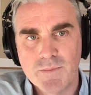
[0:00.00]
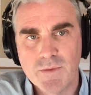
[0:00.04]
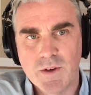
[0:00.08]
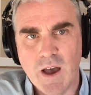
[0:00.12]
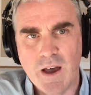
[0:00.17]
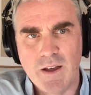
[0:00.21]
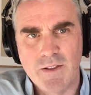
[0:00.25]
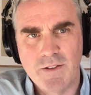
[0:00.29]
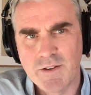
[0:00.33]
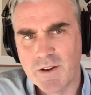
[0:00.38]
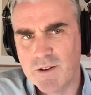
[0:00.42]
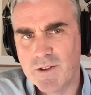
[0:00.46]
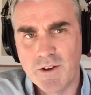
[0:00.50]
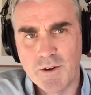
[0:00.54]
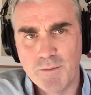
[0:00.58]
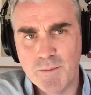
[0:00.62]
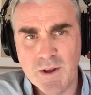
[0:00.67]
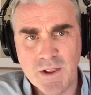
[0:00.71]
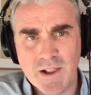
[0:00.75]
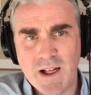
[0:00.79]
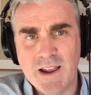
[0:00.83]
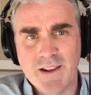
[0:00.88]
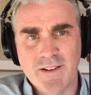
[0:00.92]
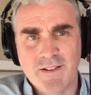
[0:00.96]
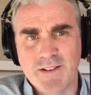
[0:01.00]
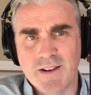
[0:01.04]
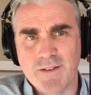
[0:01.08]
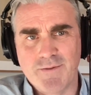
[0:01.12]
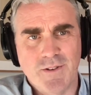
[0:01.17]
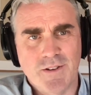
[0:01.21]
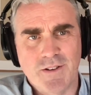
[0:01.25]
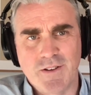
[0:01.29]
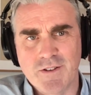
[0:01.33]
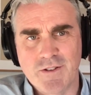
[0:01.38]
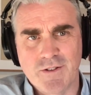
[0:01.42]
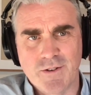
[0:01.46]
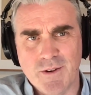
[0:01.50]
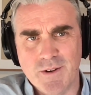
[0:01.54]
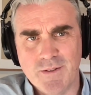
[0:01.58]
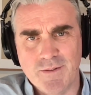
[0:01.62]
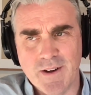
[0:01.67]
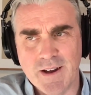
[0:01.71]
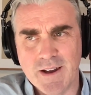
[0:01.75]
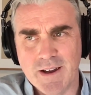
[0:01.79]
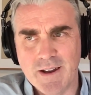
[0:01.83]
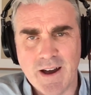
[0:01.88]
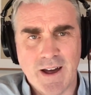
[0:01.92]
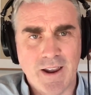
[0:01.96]
And so there'll be a lot of stuff that's just sort of
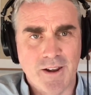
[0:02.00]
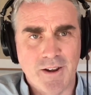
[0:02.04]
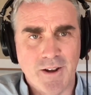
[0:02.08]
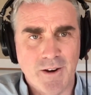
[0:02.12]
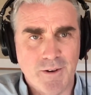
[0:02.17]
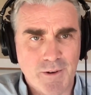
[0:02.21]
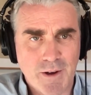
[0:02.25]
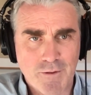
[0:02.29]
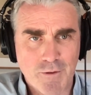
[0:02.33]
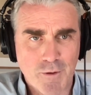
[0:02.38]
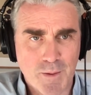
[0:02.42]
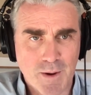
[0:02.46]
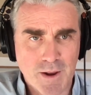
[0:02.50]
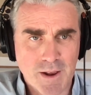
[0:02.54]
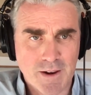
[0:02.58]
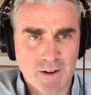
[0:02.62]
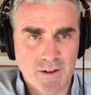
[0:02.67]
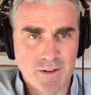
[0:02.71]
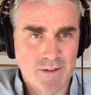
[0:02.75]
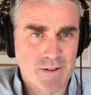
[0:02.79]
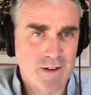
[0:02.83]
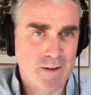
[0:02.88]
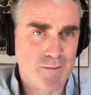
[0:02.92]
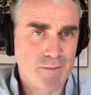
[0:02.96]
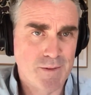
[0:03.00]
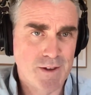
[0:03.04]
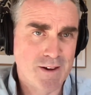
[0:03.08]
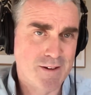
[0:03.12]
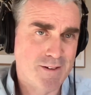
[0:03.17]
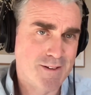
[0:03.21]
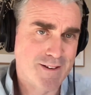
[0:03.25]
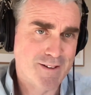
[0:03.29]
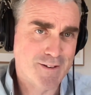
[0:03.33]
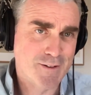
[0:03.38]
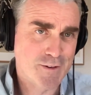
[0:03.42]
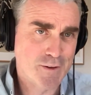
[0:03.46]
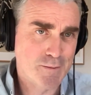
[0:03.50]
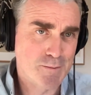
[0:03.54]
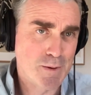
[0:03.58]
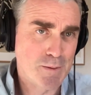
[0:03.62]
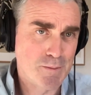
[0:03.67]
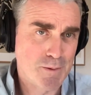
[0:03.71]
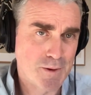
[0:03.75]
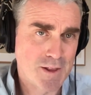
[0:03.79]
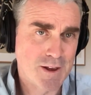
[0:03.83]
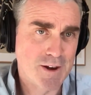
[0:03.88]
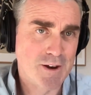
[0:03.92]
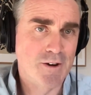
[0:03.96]
like, I don't know, everybody knows Hub, you know, like there's some
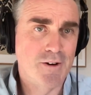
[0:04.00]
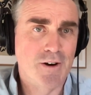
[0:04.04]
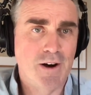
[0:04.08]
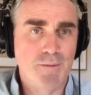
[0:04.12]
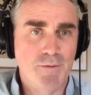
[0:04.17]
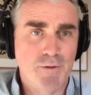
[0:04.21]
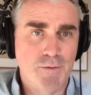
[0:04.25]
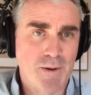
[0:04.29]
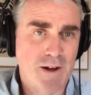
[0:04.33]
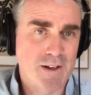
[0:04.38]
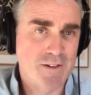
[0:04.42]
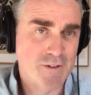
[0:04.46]
people that know HubSpot.